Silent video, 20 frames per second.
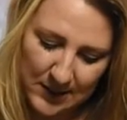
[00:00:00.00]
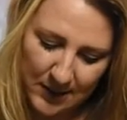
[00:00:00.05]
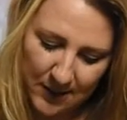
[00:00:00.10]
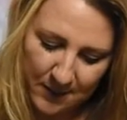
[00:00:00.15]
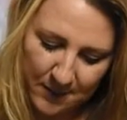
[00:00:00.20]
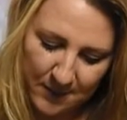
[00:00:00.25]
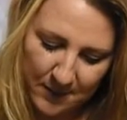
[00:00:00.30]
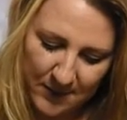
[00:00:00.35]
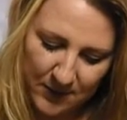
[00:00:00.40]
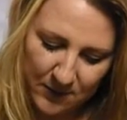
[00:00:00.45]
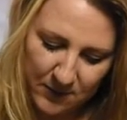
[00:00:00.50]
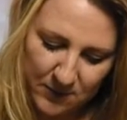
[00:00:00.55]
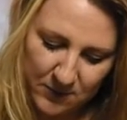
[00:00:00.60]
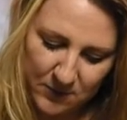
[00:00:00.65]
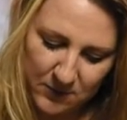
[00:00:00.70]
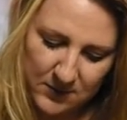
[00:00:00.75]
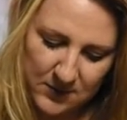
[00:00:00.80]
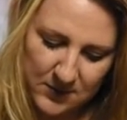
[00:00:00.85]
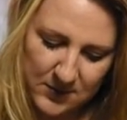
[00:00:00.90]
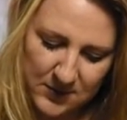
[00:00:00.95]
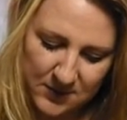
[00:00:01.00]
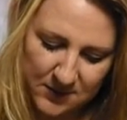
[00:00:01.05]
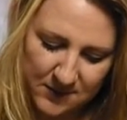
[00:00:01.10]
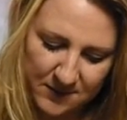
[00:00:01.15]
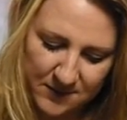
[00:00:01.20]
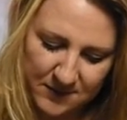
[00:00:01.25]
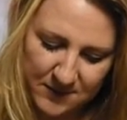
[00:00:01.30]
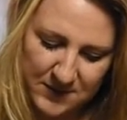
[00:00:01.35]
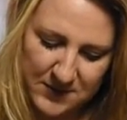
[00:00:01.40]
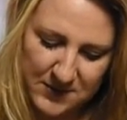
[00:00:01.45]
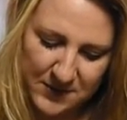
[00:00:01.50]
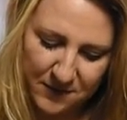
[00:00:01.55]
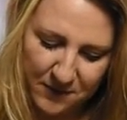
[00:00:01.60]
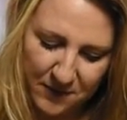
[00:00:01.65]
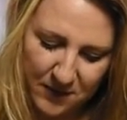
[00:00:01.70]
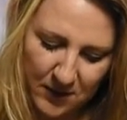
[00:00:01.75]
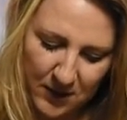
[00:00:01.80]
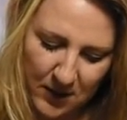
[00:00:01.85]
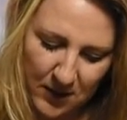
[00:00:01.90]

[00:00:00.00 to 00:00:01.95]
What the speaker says: They're all sort of different